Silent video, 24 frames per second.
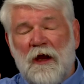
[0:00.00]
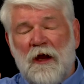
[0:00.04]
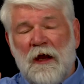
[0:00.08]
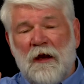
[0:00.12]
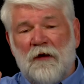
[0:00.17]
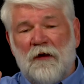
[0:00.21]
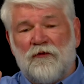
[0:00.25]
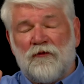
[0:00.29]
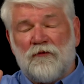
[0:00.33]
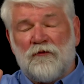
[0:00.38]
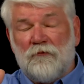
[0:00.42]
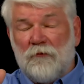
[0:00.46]

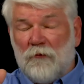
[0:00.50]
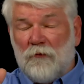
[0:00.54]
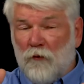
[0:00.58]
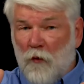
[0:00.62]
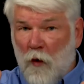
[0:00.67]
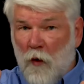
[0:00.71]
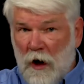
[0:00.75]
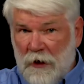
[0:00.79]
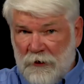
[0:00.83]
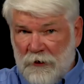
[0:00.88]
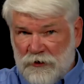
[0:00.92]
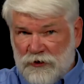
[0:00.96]
and
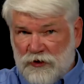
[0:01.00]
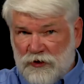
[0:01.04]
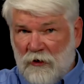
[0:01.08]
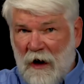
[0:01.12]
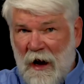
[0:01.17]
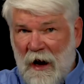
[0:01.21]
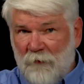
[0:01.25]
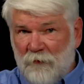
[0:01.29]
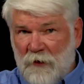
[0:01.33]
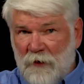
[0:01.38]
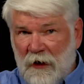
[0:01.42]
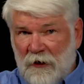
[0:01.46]
one,
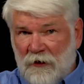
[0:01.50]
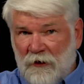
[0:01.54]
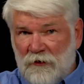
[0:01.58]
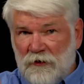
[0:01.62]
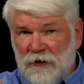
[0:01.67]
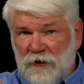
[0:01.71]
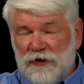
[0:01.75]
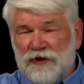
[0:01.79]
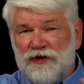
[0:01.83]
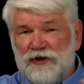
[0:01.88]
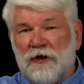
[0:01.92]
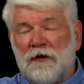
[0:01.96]
describe that
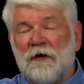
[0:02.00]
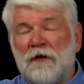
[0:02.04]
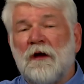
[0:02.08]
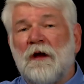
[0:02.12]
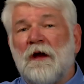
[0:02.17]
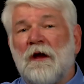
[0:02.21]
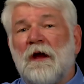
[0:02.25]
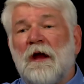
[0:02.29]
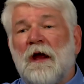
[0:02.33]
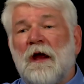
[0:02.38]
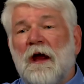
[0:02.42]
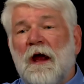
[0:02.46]
condition,
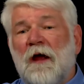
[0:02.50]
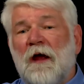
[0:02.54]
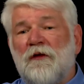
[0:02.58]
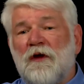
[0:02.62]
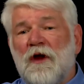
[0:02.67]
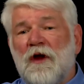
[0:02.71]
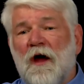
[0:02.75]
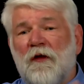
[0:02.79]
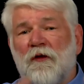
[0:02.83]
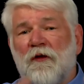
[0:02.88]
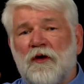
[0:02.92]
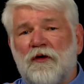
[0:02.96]
and
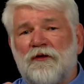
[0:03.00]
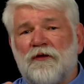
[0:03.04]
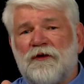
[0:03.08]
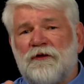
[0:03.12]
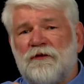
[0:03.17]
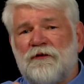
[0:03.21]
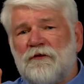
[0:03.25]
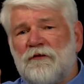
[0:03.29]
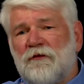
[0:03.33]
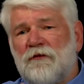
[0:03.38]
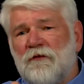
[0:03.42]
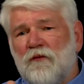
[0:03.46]
the other,
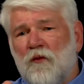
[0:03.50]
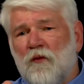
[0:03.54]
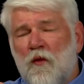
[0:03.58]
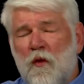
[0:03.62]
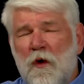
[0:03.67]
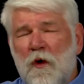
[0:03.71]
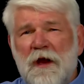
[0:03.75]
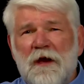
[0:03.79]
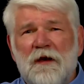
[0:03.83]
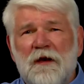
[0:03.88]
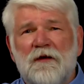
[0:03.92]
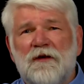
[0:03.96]

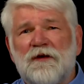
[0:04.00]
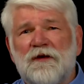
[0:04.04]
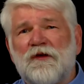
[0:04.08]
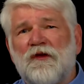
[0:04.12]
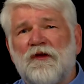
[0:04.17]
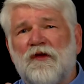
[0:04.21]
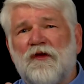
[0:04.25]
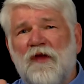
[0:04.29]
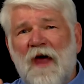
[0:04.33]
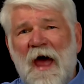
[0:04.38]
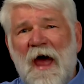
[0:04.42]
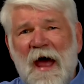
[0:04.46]
when
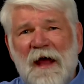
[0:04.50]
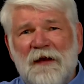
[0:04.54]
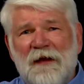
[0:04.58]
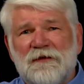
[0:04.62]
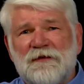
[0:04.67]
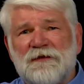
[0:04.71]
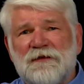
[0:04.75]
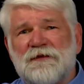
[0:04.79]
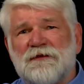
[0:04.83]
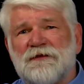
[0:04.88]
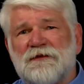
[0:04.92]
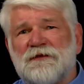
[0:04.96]
does that
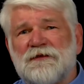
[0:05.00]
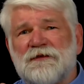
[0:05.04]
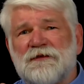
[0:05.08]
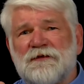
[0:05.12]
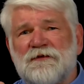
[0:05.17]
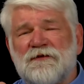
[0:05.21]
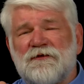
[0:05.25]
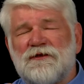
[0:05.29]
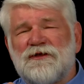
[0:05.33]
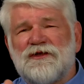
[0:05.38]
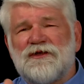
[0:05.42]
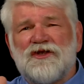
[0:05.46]

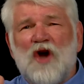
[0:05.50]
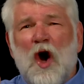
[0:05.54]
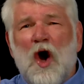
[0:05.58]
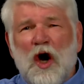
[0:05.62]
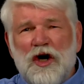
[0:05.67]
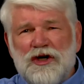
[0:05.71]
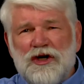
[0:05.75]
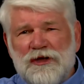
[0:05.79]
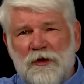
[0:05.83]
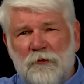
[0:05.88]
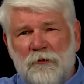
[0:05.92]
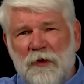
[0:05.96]

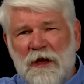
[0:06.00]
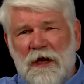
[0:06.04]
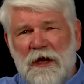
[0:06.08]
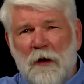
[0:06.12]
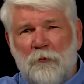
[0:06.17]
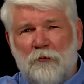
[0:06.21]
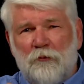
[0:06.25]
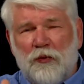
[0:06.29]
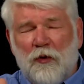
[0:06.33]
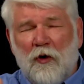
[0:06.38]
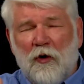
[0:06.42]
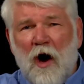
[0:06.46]
start to be a
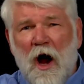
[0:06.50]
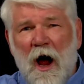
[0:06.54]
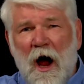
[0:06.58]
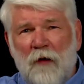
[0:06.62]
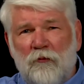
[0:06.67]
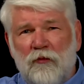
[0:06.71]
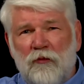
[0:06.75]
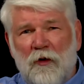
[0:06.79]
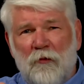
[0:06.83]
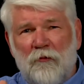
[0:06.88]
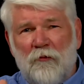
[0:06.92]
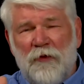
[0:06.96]

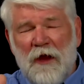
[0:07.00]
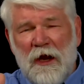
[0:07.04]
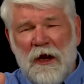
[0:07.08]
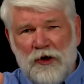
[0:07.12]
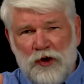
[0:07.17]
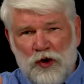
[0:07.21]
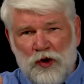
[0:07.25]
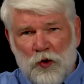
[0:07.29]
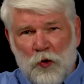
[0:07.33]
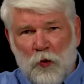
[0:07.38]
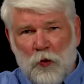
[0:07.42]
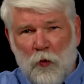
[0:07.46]
problem that
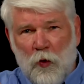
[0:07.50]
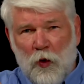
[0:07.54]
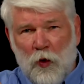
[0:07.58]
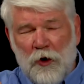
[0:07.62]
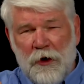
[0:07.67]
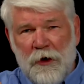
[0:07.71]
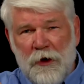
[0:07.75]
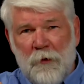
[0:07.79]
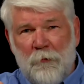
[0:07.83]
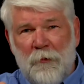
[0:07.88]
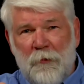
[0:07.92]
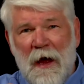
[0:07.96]
you're
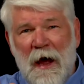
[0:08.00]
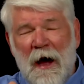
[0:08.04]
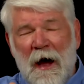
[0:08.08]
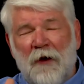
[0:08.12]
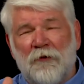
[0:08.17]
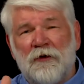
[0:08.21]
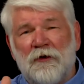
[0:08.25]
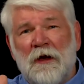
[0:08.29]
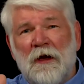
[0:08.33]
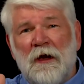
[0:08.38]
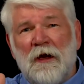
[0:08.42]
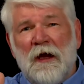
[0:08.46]
worried
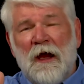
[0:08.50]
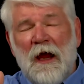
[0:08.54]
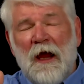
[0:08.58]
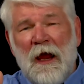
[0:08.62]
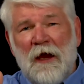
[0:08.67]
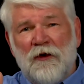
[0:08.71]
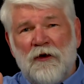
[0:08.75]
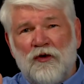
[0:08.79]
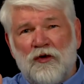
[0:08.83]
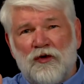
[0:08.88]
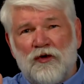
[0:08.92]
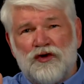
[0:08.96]
about
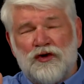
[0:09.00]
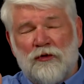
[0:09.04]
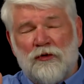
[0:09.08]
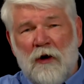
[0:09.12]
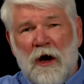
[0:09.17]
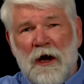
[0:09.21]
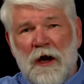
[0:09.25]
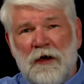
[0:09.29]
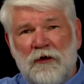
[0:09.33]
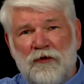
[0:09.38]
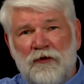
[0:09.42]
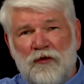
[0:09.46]
and you're
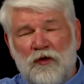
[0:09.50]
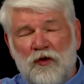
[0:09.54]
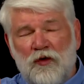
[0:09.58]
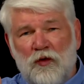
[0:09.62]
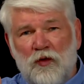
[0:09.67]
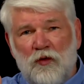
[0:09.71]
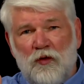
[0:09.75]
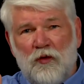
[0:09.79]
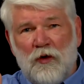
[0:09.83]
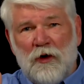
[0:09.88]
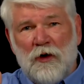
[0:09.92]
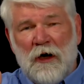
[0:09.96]
trying
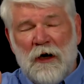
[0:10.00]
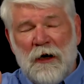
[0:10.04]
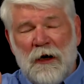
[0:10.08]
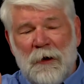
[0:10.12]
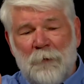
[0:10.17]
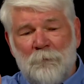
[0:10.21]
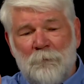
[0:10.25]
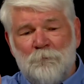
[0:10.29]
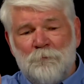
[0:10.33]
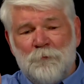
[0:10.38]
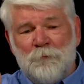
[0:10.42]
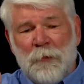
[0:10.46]
to
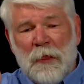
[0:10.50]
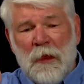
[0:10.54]
um,